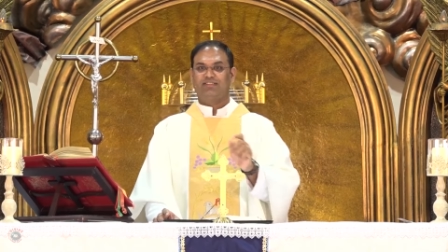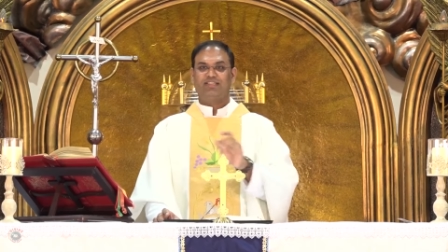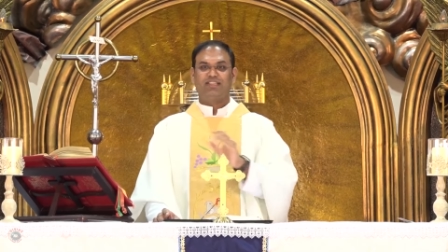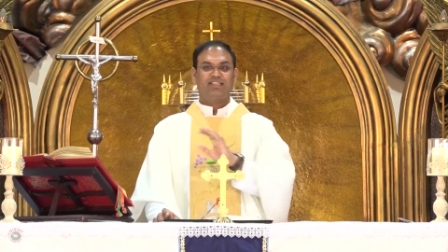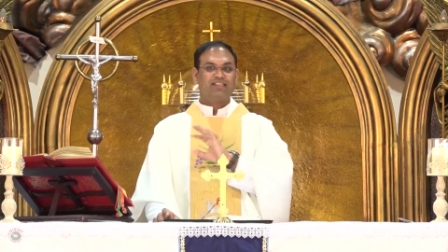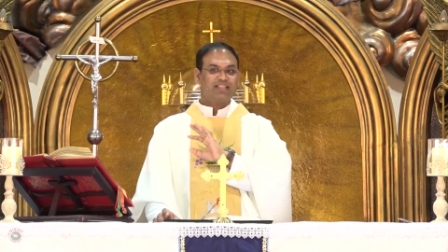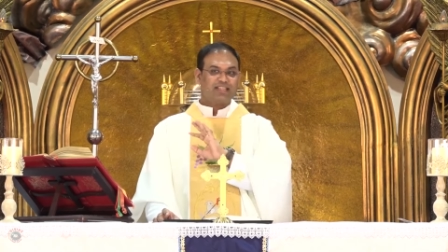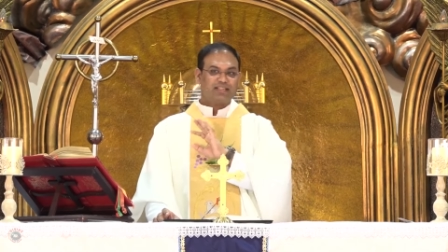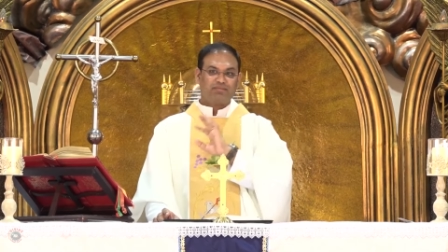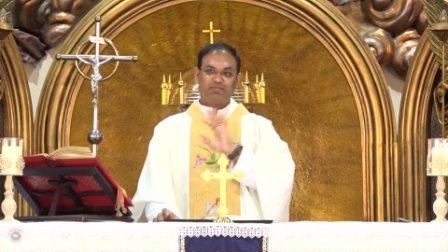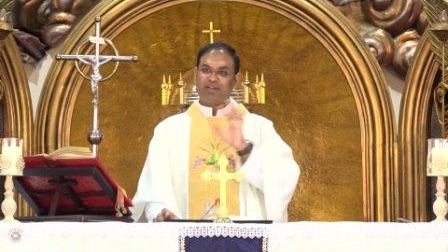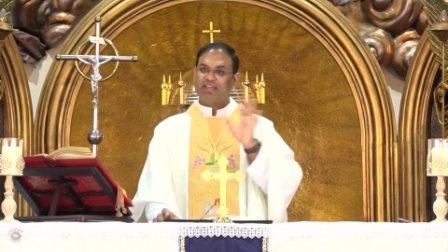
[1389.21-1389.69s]

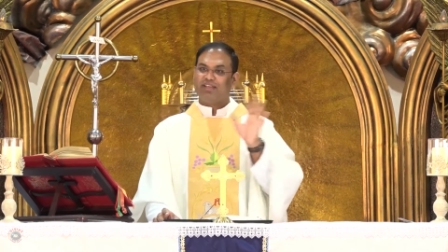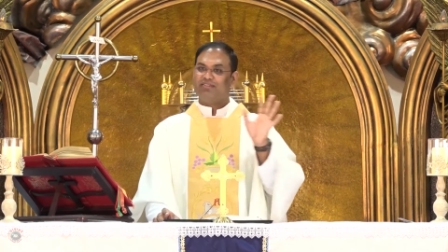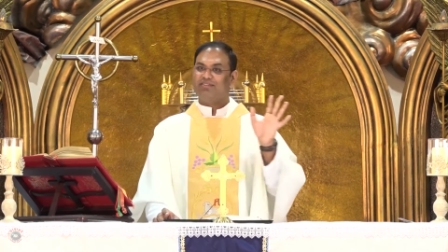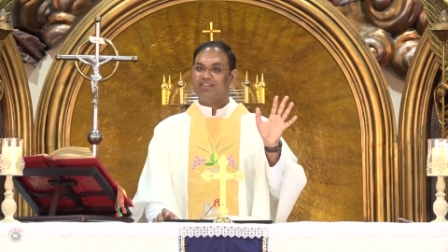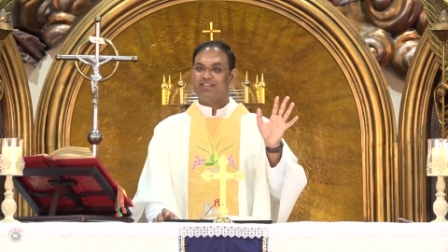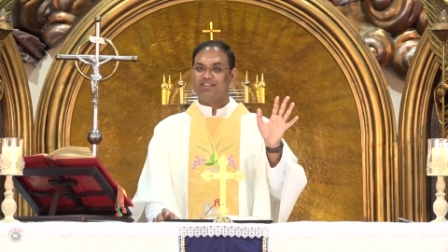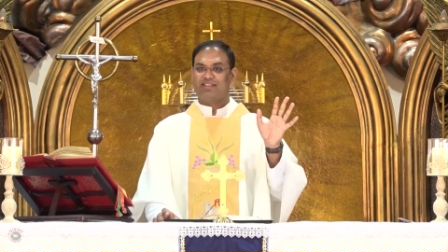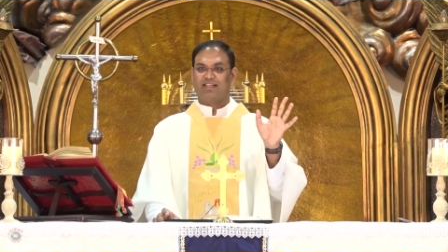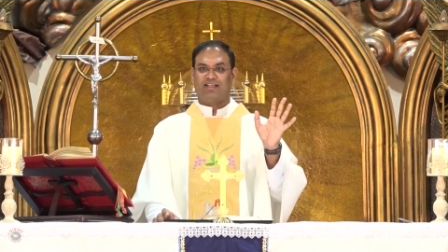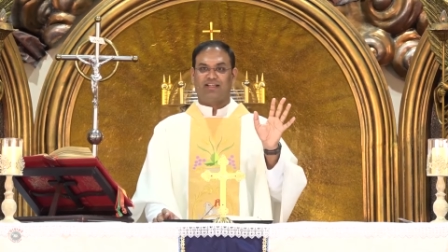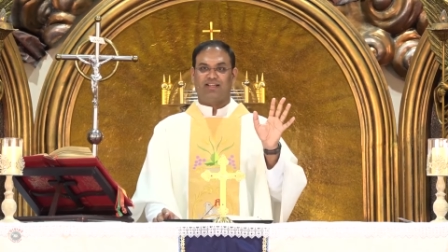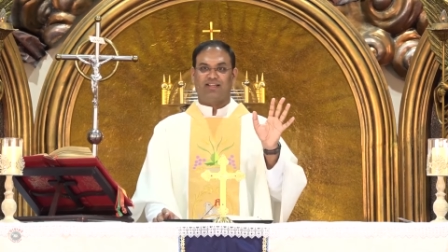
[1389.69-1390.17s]
Didn't get my
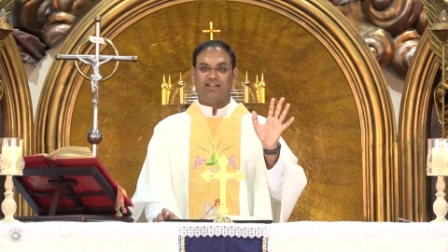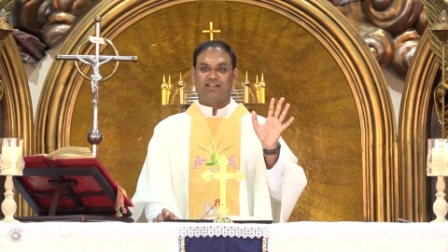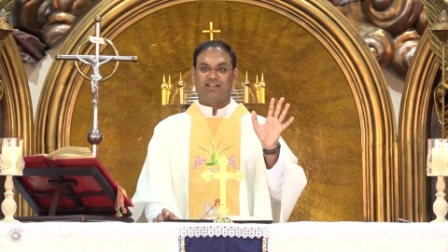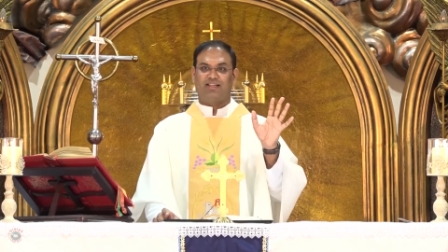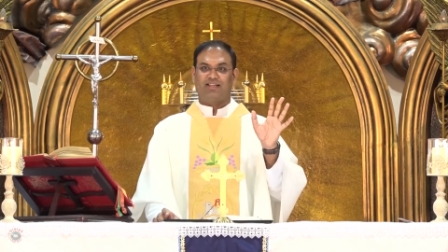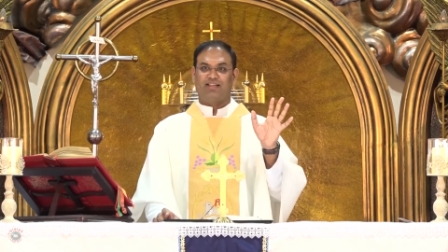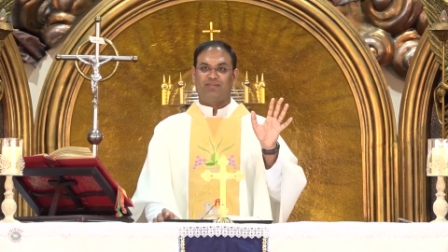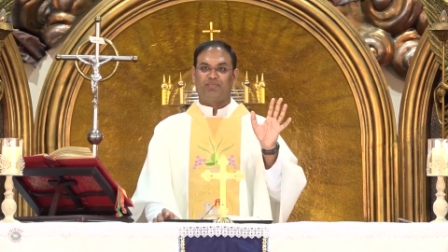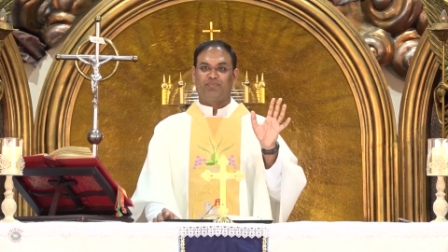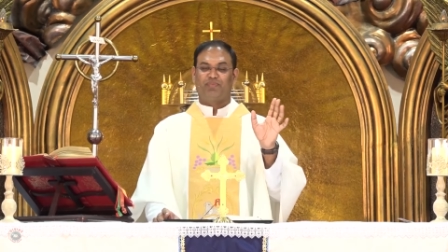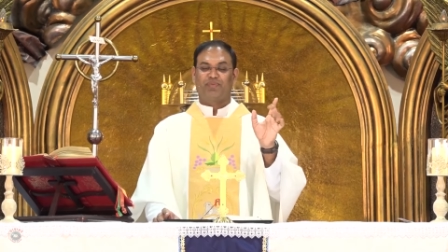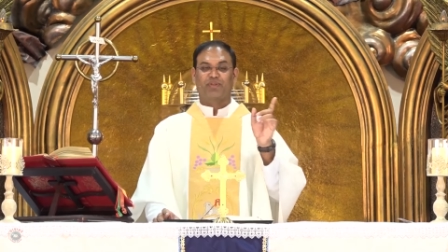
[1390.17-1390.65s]
visa.
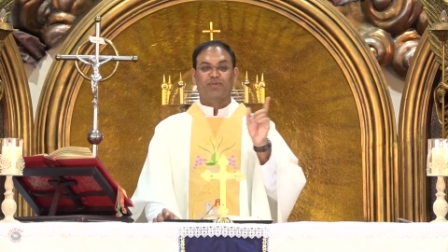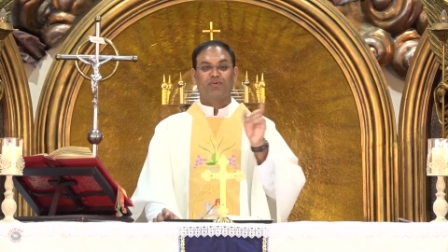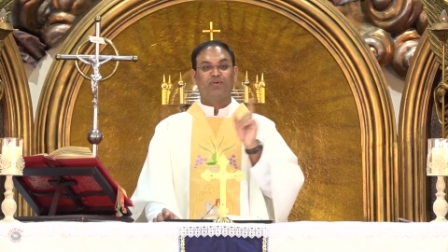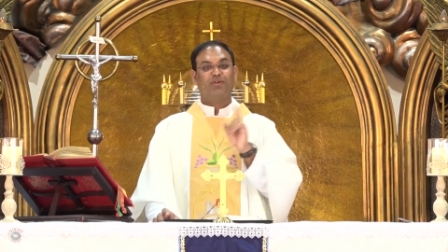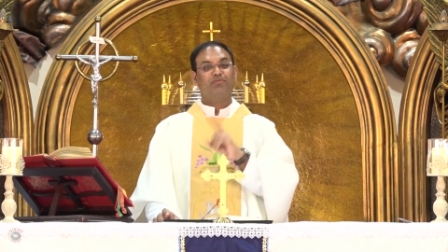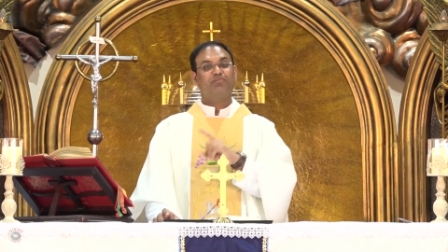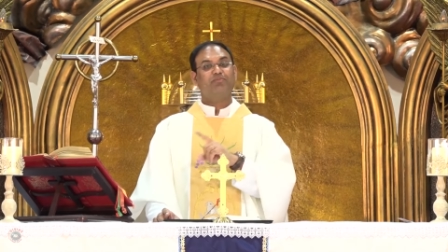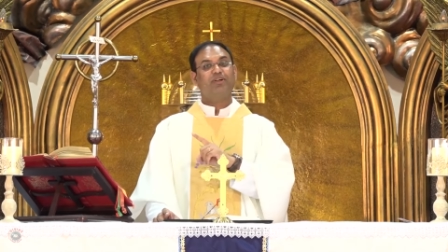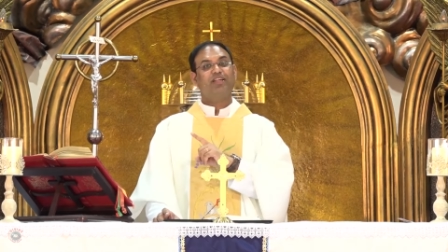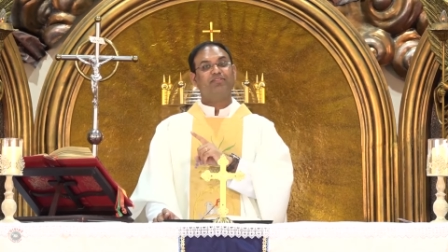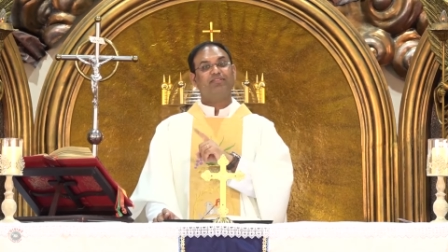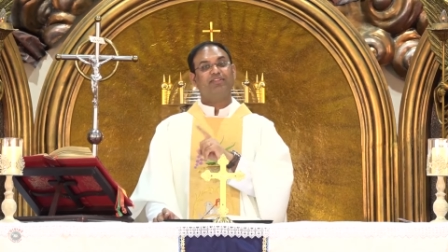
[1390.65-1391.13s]

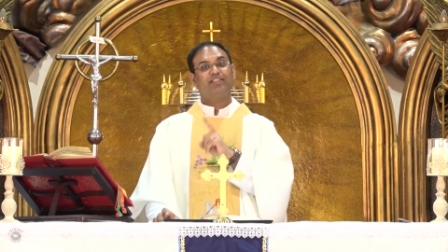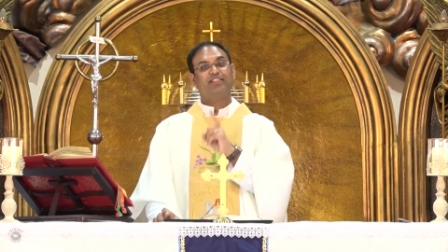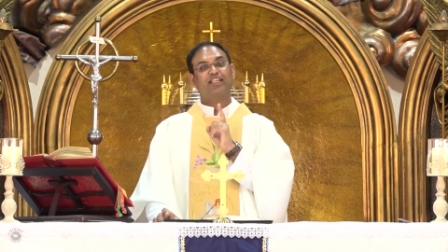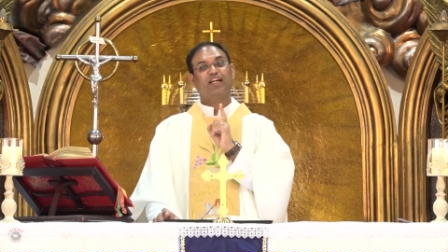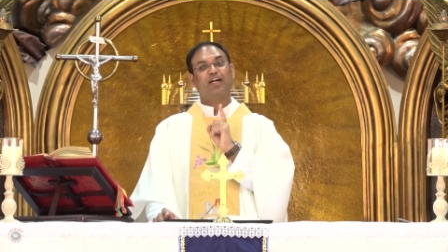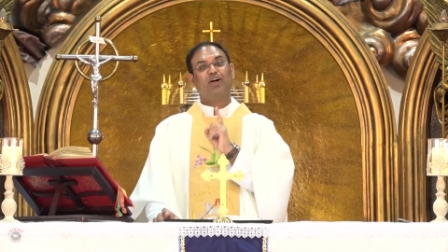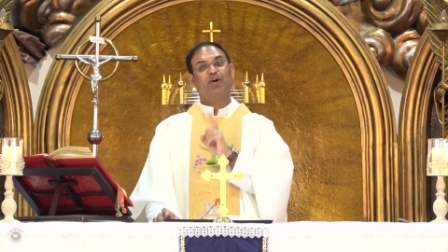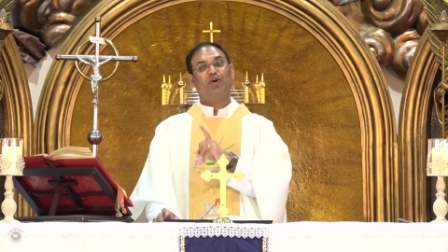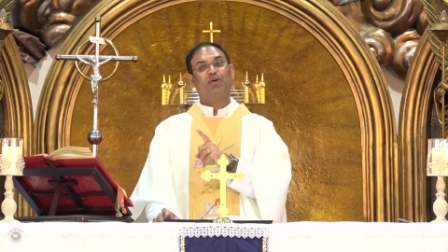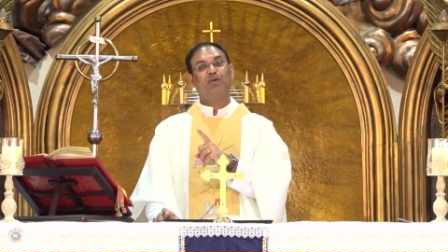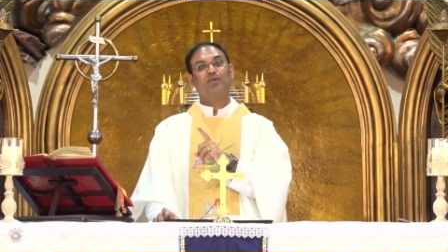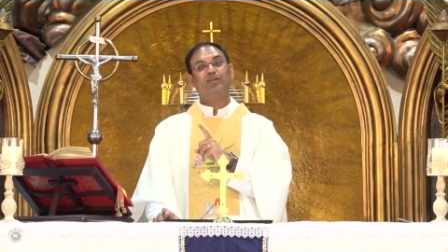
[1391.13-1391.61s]
Got my
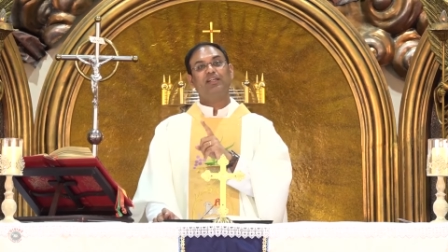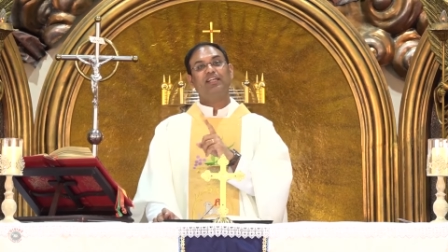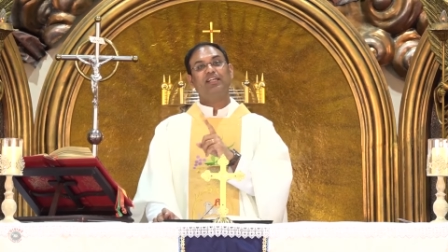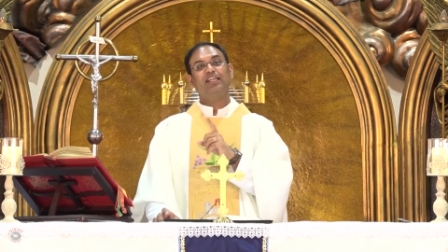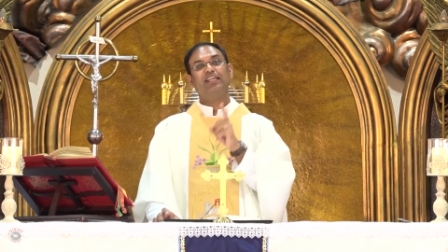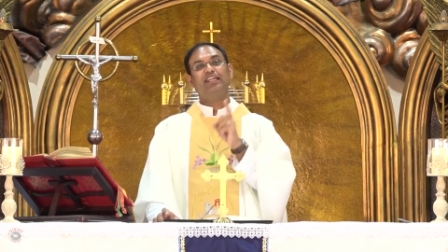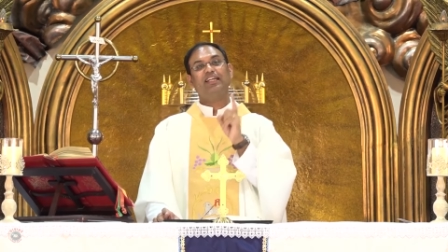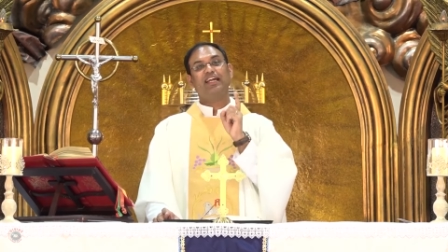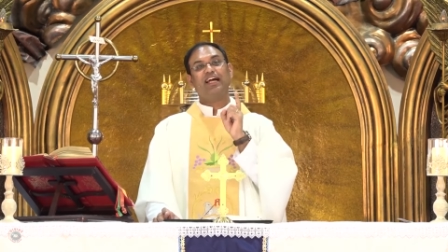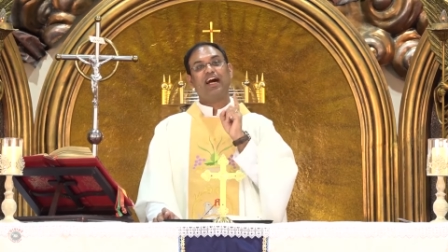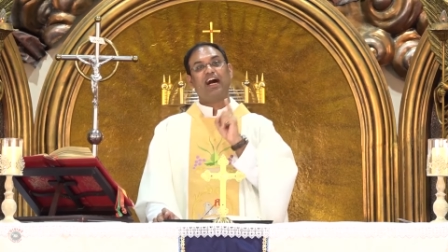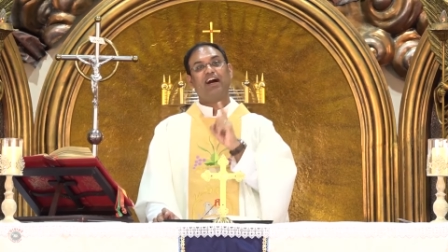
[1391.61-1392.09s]
visa
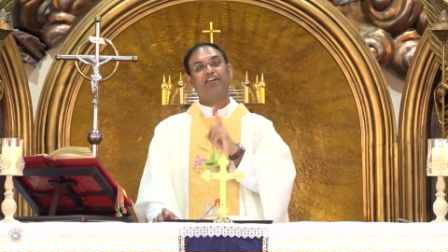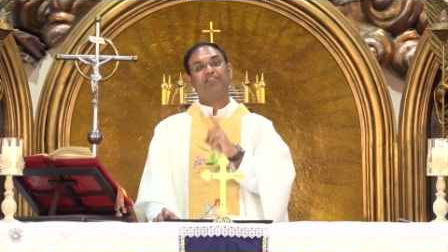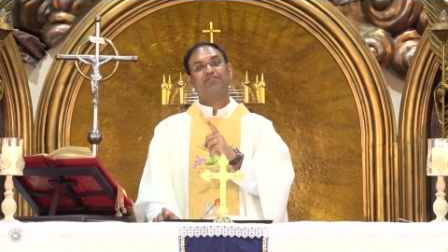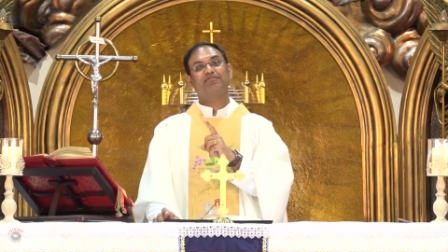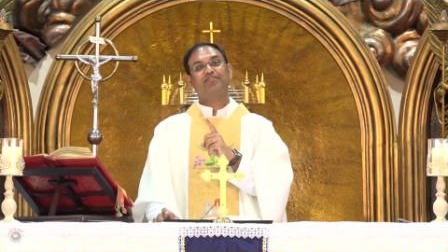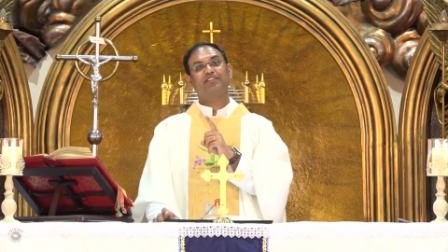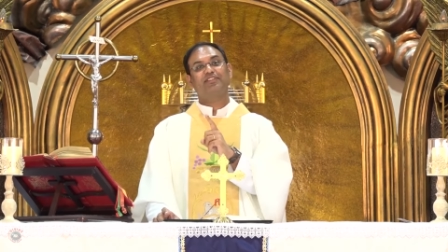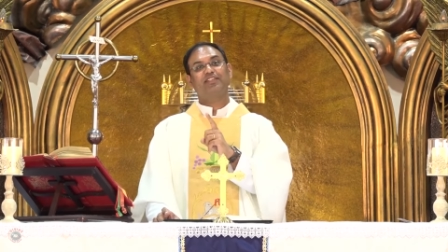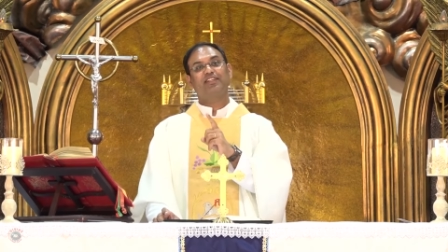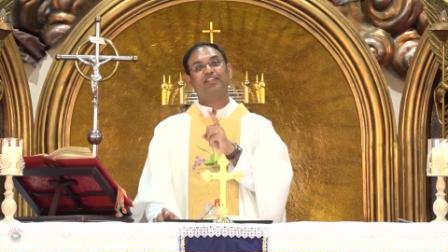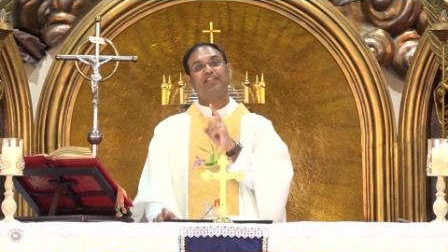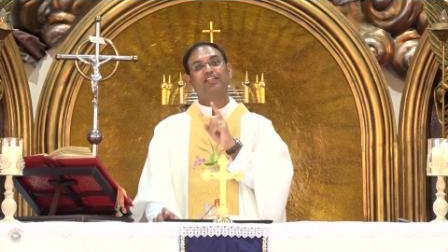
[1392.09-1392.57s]
only
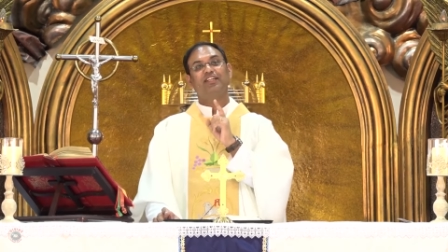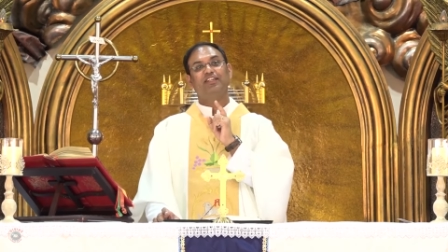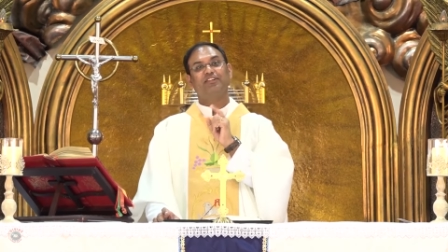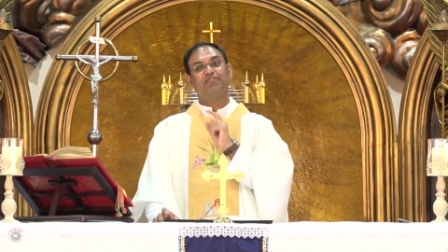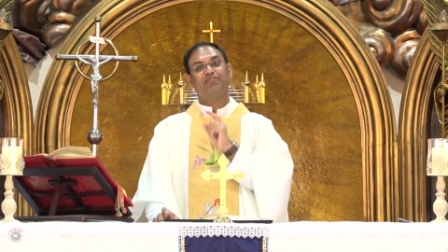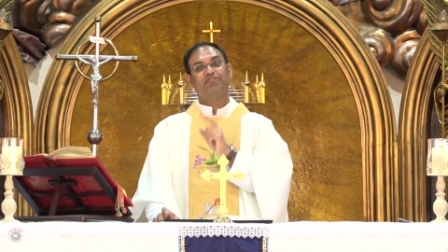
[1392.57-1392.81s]
after